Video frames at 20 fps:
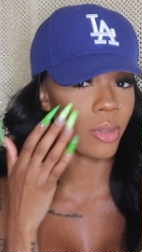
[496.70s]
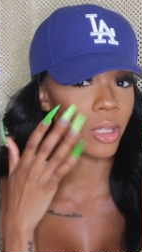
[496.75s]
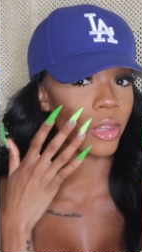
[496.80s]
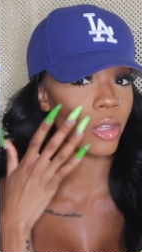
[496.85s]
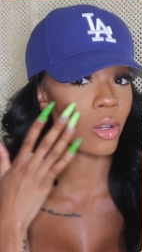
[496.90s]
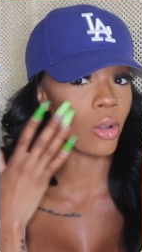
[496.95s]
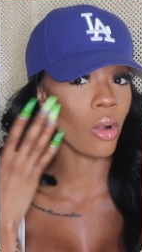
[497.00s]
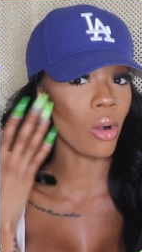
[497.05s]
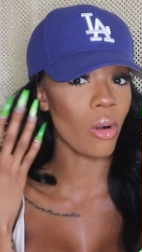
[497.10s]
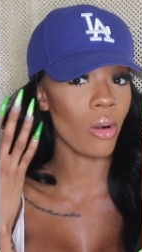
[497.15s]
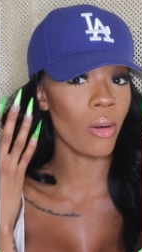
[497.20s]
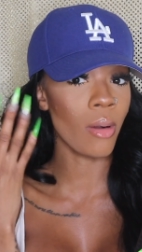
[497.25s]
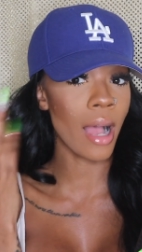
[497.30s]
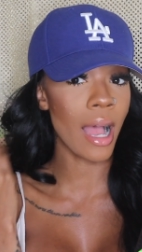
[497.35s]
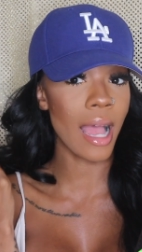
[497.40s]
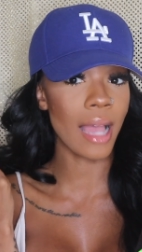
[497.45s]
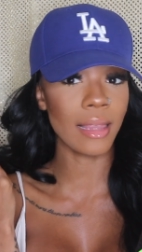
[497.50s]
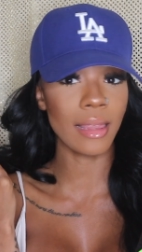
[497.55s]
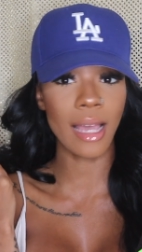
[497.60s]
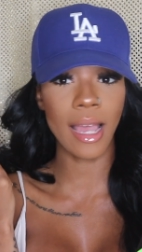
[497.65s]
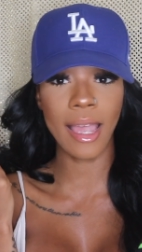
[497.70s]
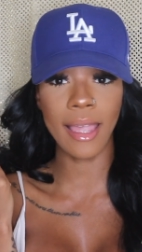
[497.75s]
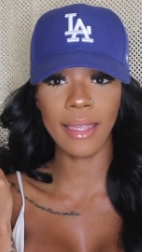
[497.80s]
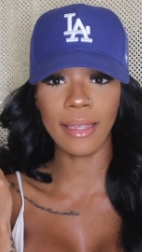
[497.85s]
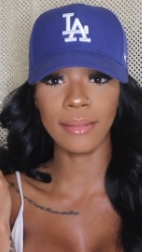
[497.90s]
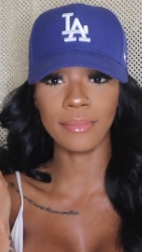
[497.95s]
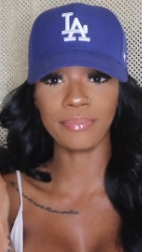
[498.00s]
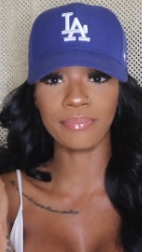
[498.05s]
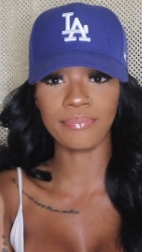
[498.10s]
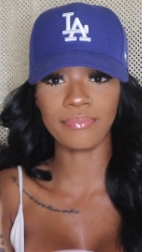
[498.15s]
with the gold
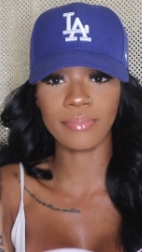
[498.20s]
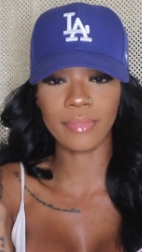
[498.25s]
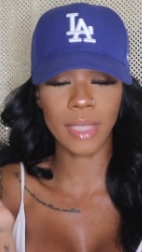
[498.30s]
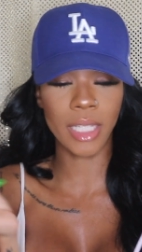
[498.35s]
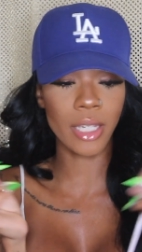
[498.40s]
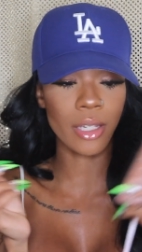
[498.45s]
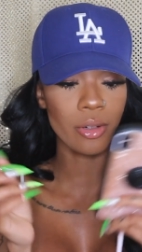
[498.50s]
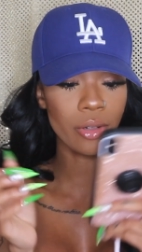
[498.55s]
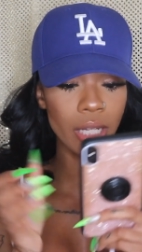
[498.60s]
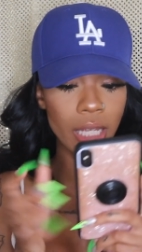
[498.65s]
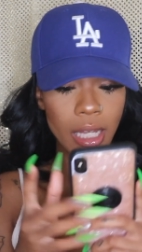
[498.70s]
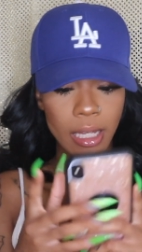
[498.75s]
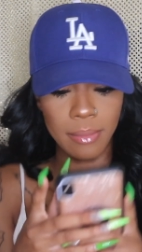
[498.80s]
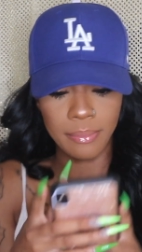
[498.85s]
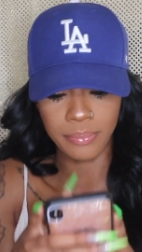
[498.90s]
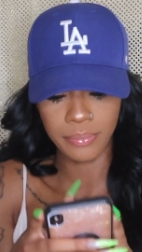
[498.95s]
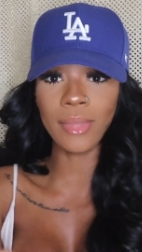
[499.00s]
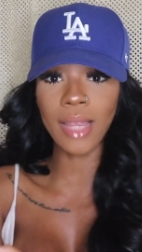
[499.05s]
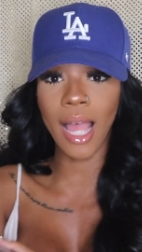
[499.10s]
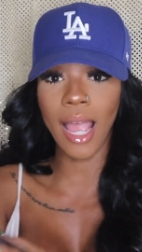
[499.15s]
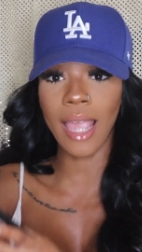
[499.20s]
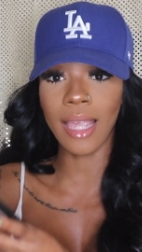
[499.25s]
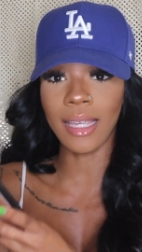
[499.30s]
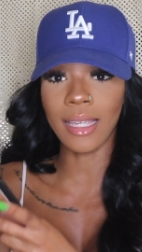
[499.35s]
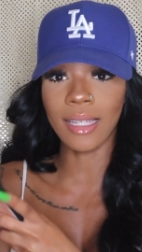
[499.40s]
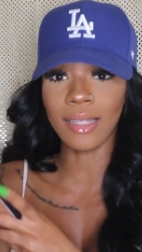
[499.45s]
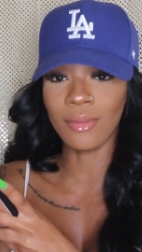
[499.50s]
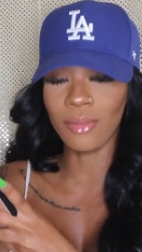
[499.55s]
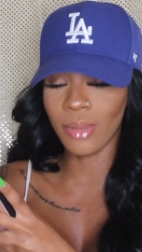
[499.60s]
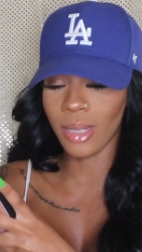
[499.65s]
highlight killed it. I'm like
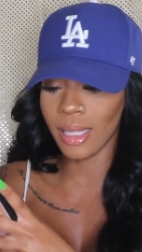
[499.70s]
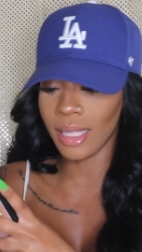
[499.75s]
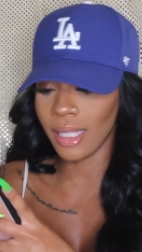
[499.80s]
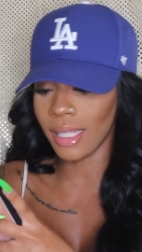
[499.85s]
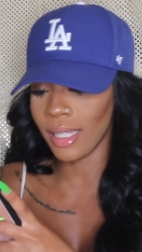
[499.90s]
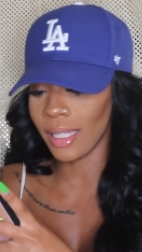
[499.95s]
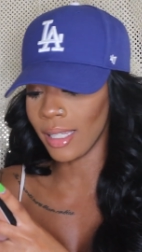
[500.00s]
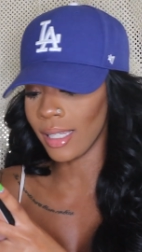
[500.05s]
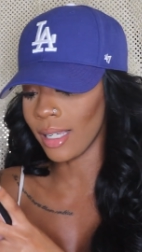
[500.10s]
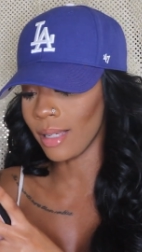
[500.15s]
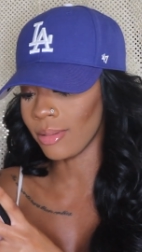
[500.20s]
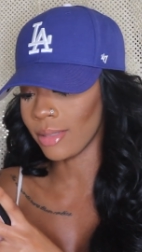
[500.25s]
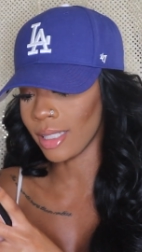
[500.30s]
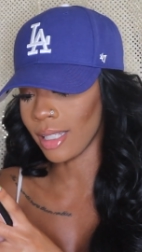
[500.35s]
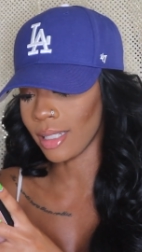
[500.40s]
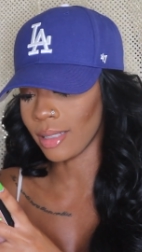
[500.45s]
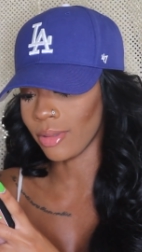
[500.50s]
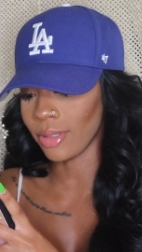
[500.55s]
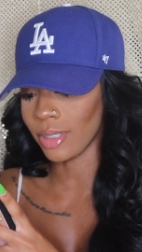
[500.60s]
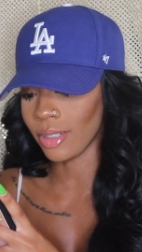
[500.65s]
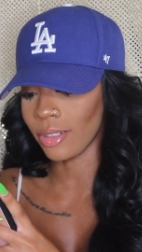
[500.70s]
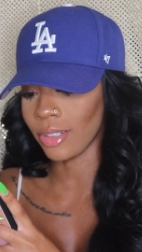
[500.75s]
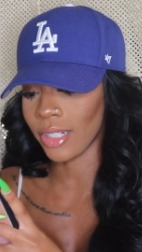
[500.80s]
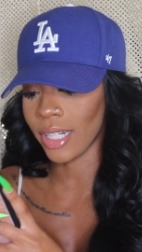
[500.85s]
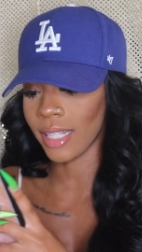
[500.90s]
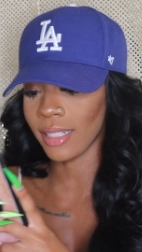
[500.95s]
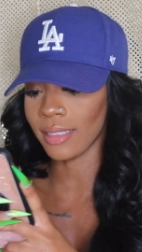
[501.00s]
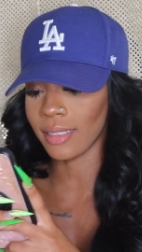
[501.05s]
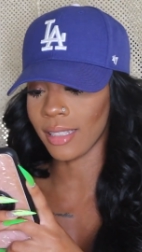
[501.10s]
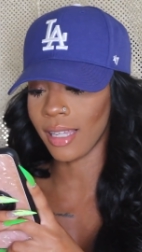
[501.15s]
really obsessed with your
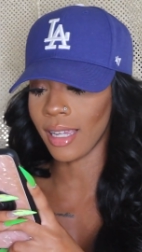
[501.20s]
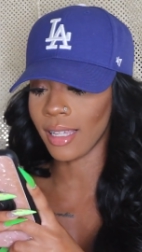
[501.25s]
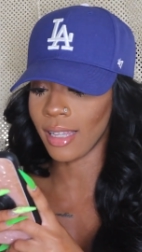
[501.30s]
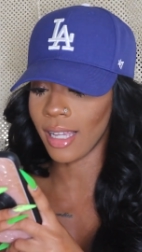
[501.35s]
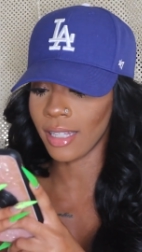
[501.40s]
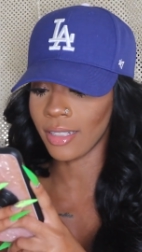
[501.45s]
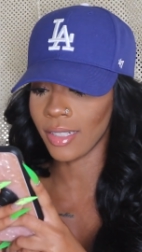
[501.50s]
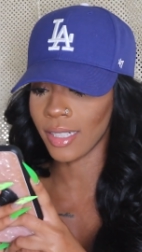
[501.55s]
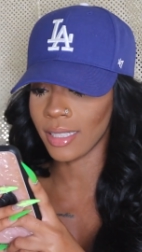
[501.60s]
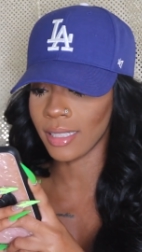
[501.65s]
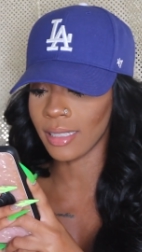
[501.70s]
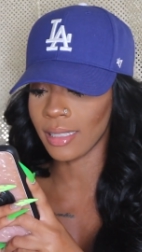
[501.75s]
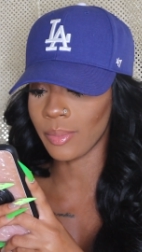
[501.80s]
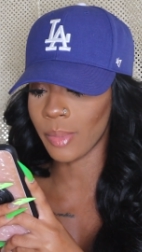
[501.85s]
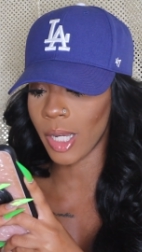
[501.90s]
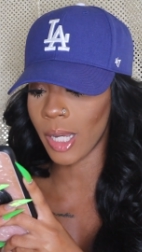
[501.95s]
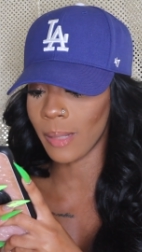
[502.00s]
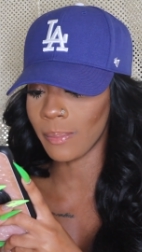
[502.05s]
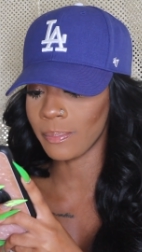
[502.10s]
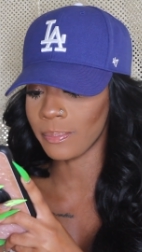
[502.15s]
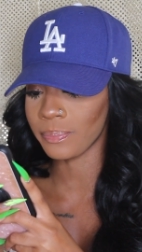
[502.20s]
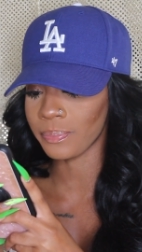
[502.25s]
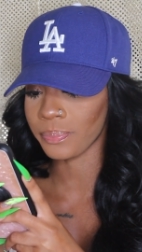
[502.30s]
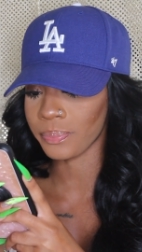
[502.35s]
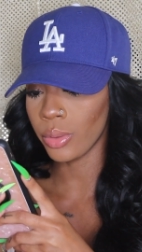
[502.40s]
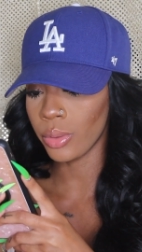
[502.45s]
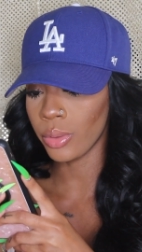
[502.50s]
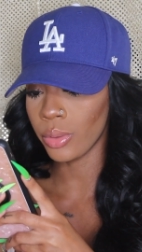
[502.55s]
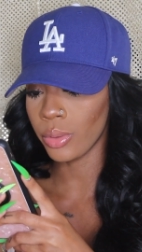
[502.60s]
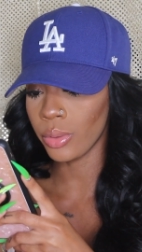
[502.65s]
dress. Like that dress is bomb.
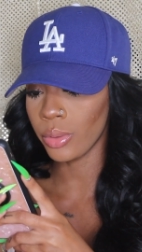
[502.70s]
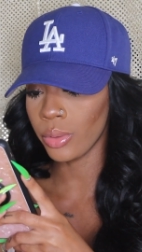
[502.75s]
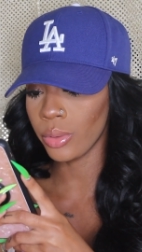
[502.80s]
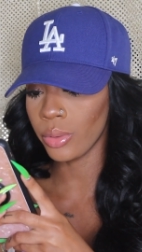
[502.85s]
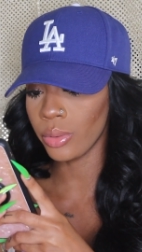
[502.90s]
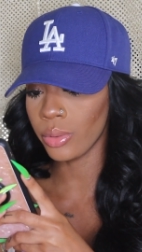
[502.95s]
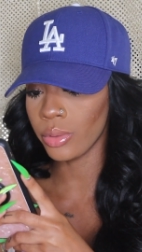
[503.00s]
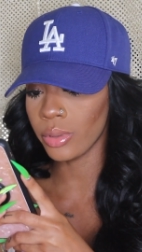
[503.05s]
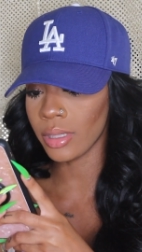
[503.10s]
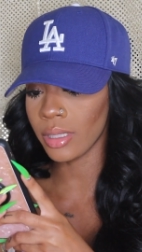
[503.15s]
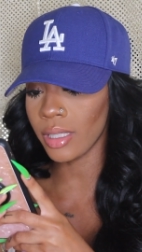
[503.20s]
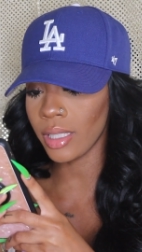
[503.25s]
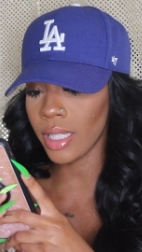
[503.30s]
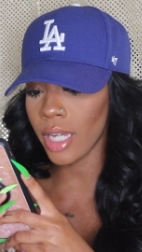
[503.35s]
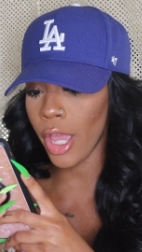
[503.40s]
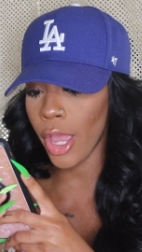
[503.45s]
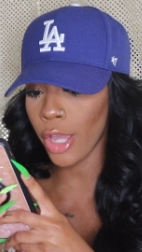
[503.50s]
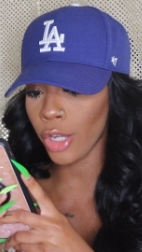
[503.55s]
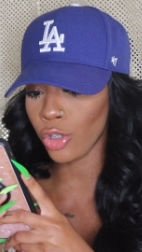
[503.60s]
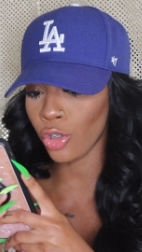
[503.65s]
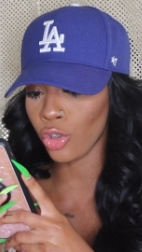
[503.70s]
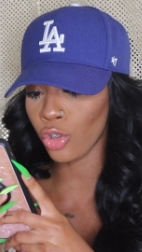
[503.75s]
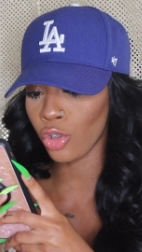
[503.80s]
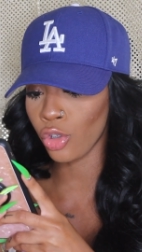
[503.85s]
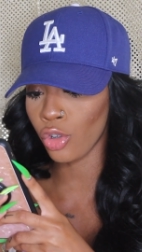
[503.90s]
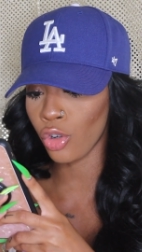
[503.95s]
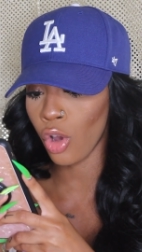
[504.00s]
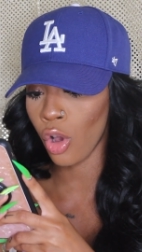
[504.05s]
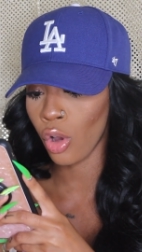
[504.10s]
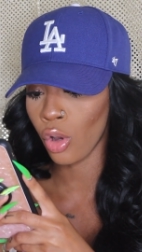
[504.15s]
Who's next?